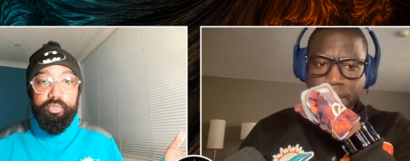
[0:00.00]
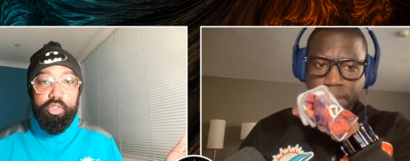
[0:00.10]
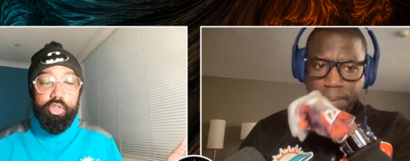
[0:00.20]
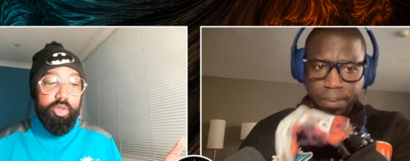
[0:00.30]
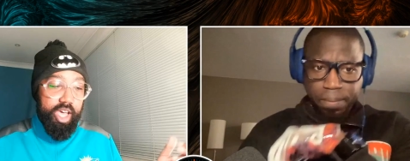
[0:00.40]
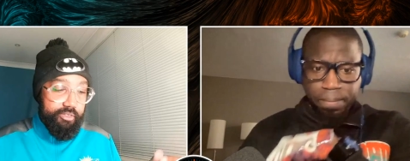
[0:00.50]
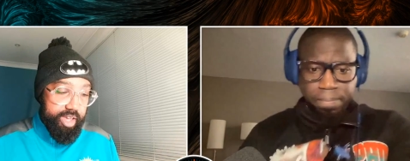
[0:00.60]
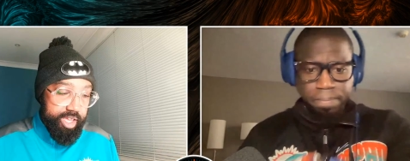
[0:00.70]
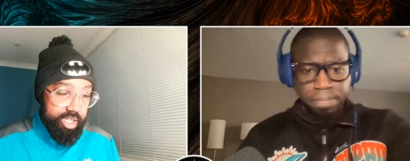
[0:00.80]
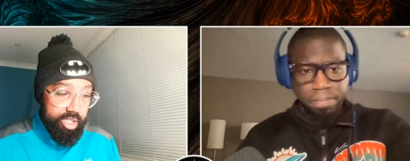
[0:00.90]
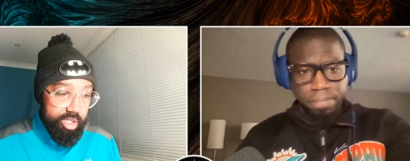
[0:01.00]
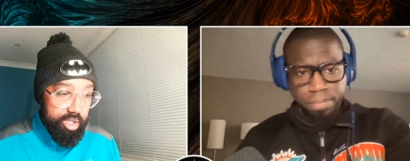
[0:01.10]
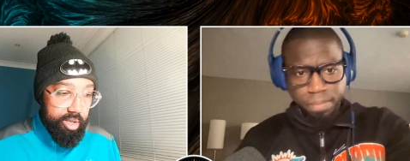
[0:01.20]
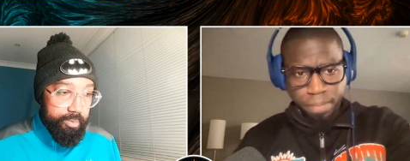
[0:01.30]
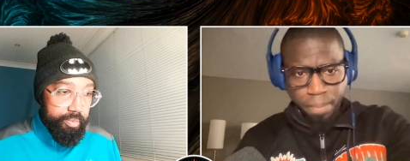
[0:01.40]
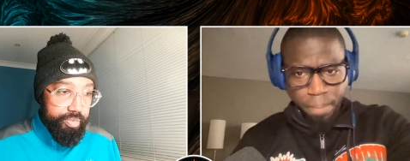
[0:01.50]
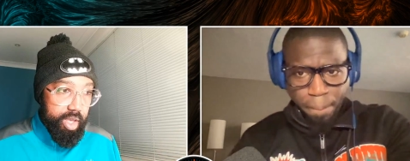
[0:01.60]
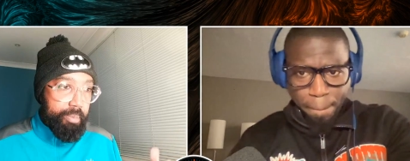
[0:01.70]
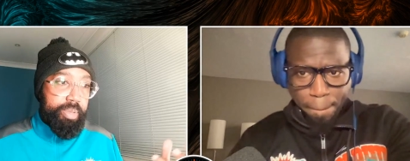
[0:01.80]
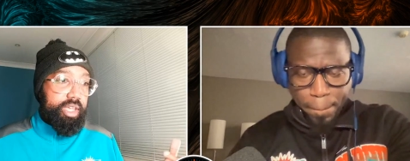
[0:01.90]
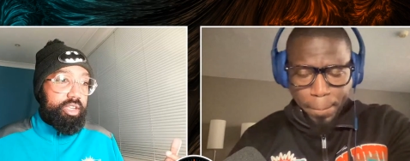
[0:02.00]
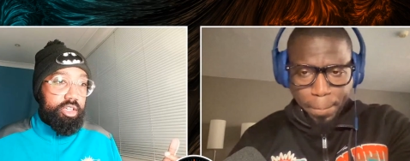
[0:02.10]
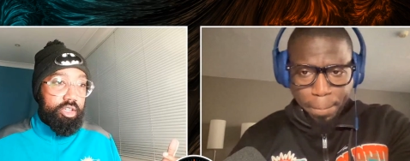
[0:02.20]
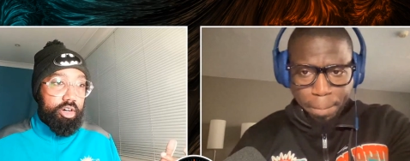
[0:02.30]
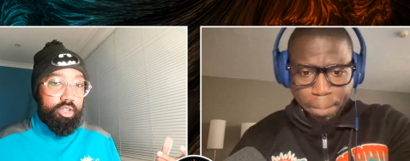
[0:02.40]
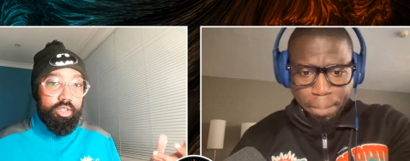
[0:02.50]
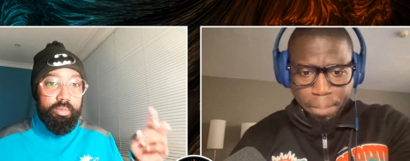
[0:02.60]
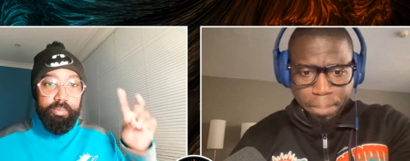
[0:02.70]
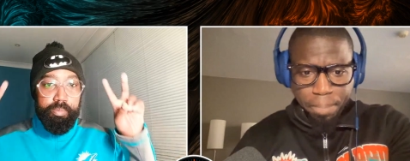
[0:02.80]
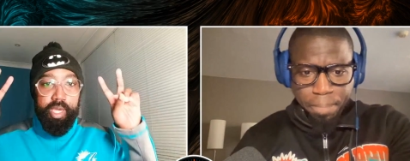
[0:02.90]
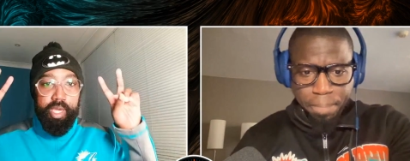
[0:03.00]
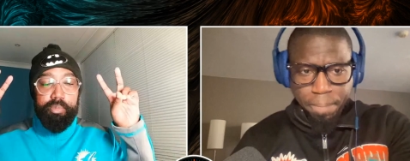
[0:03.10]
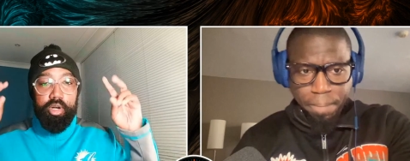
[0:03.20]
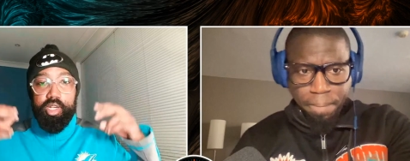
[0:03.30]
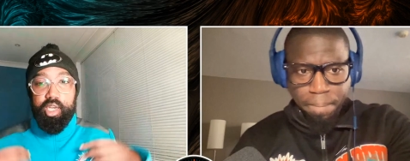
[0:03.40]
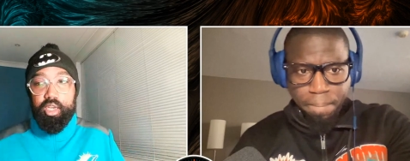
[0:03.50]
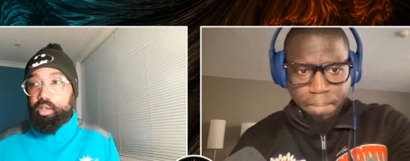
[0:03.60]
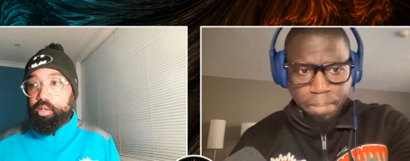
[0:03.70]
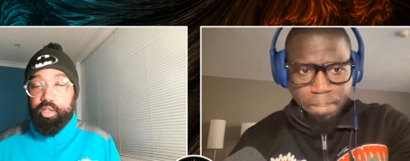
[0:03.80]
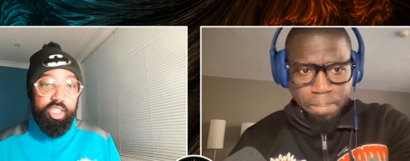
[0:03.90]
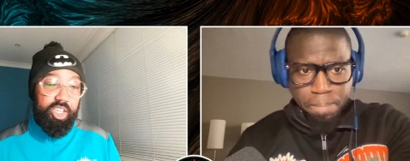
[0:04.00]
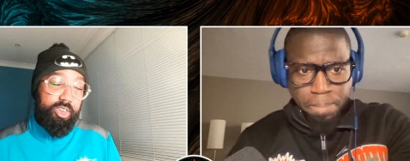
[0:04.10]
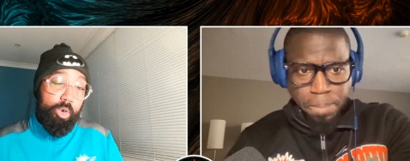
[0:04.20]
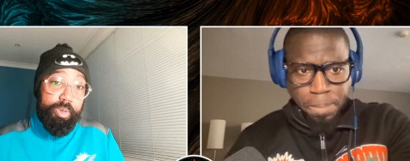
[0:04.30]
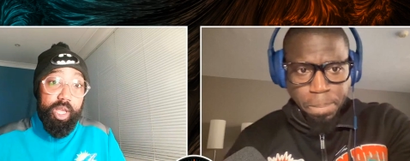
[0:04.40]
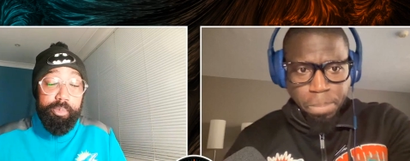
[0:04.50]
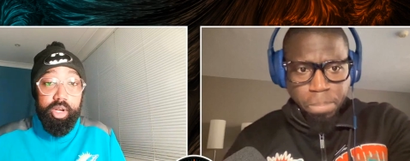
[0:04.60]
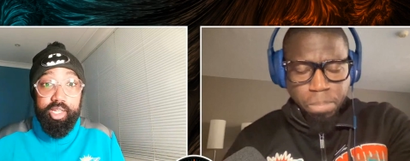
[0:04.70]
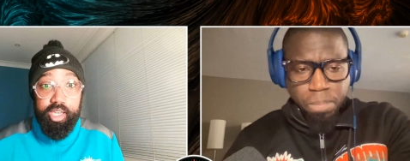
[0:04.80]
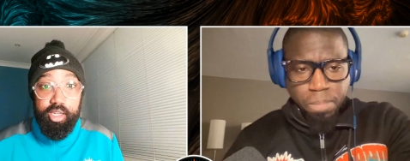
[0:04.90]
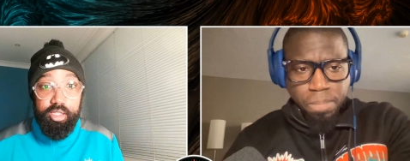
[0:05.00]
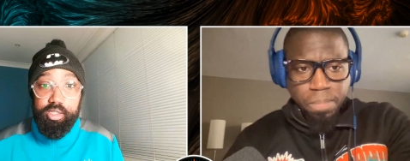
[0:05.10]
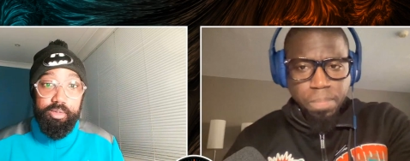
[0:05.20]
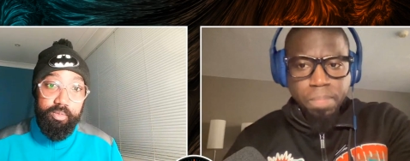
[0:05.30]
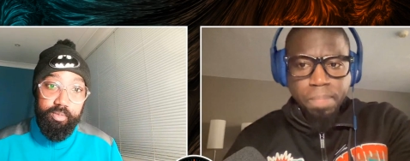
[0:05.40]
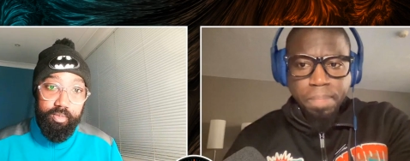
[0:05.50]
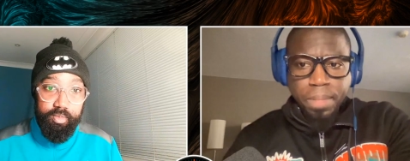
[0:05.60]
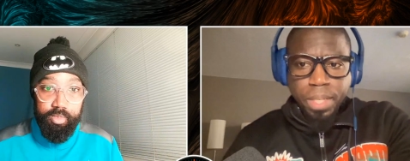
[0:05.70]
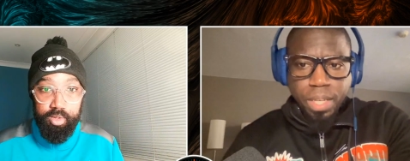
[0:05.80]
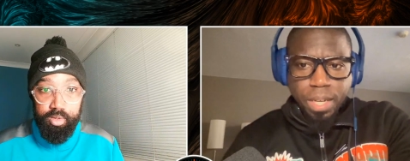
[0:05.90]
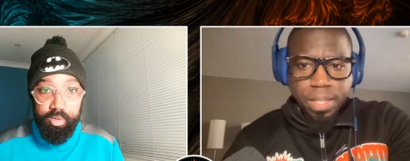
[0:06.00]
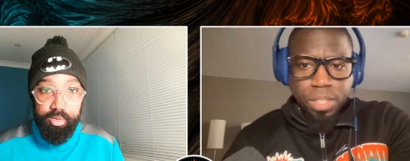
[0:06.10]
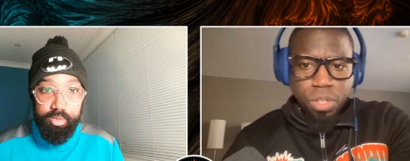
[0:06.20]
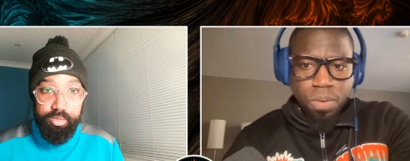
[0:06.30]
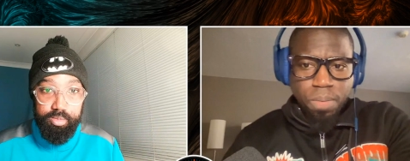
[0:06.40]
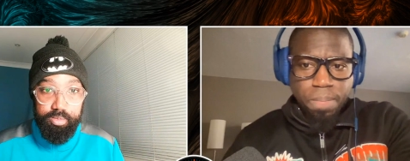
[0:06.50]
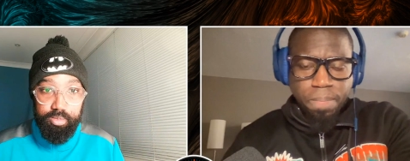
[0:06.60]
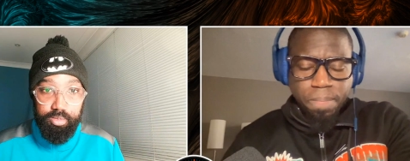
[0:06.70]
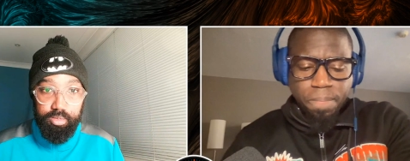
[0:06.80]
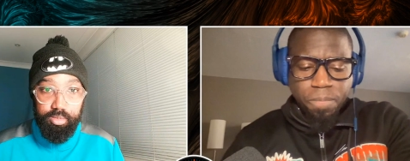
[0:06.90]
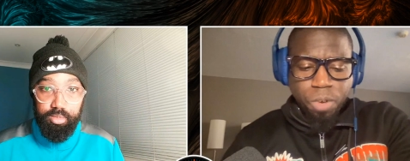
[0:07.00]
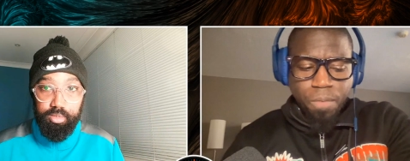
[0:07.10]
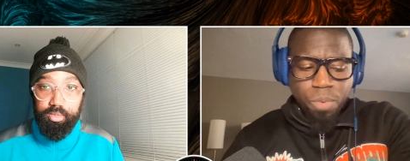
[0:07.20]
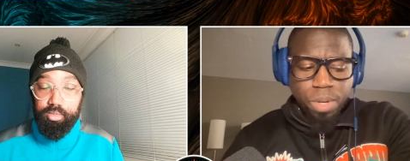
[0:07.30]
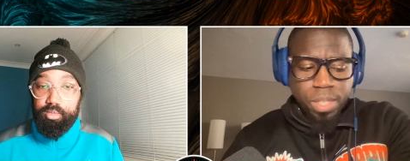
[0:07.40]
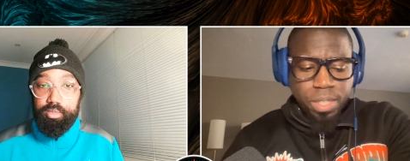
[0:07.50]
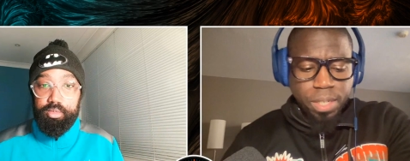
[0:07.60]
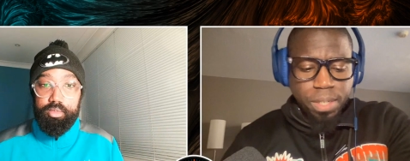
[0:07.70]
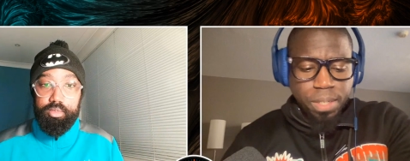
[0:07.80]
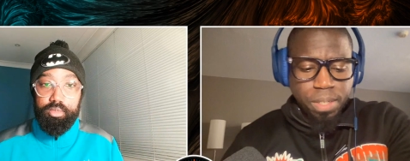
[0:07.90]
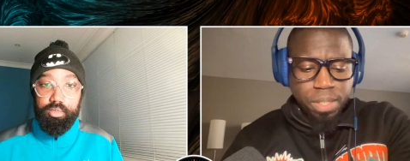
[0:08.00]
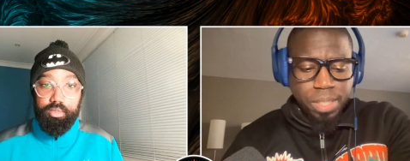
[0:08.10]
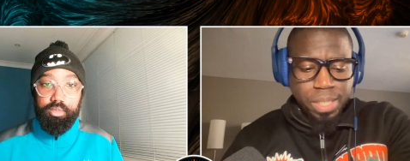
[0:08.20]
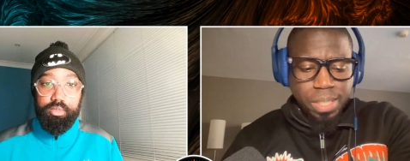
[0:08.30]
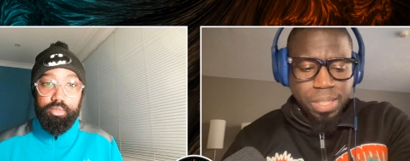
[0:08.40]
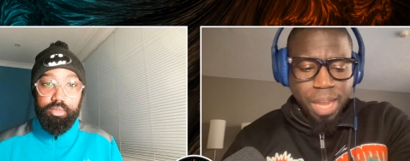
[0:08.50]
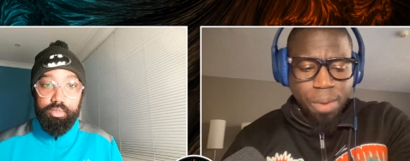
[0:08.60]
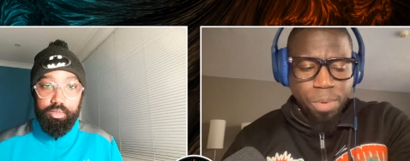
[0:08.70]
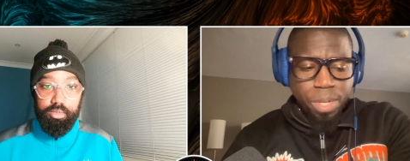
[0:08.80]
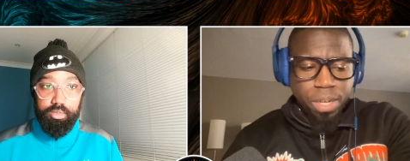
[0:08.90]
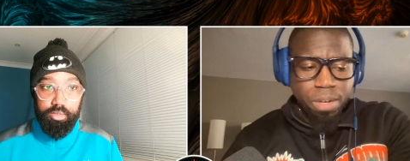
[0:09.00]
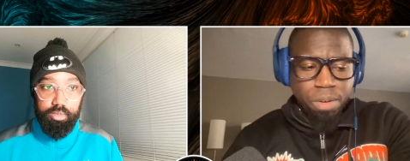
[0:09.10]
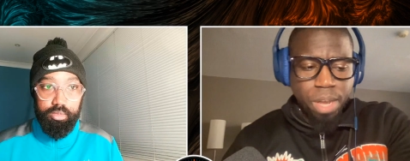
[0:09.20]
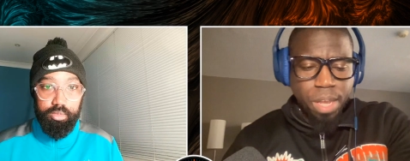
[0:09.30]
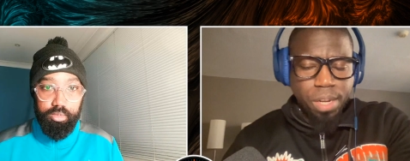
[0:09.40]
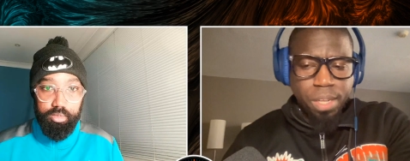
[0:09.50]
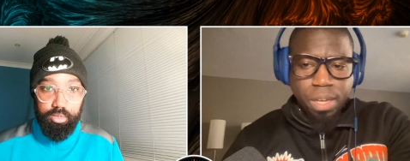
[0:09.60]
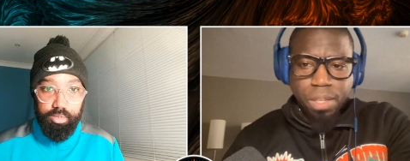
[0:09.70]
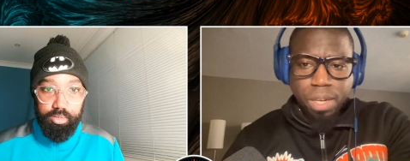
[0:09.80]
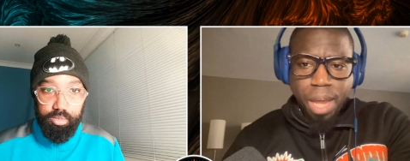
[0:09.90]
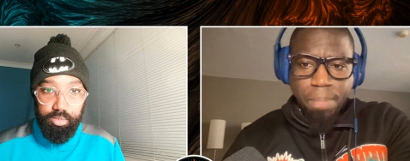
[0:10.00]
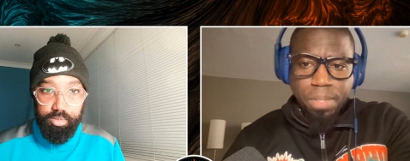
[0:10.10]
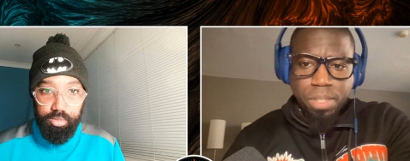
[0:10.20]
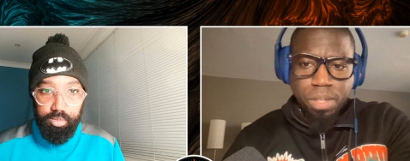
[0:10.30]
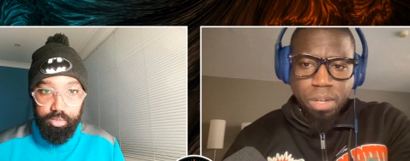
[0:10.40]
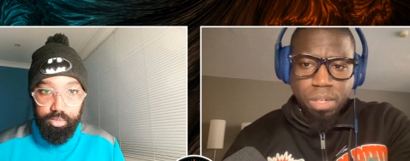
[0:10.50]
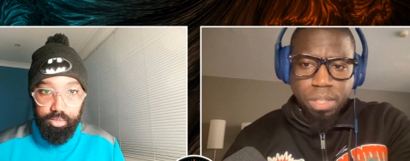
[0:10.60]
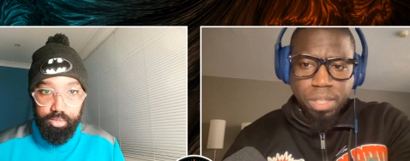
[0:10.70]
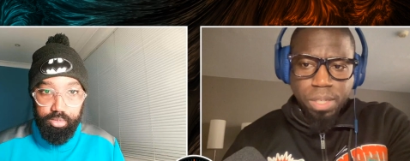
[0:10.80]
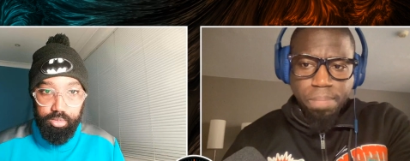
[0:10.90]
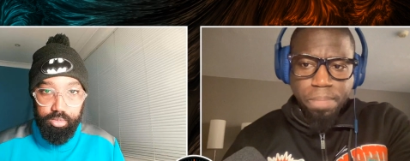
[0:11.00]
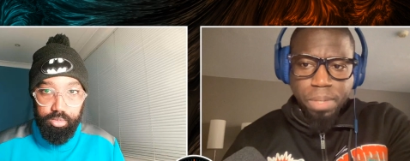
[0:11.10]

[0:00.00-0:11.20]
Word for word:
Speaker 1: Do you have any opinion on ping pong gate? Do you even know what ping pong gate is?
Speaker 2: Yeah. So for everyone listening, Tyreek Hill and the other captains on the team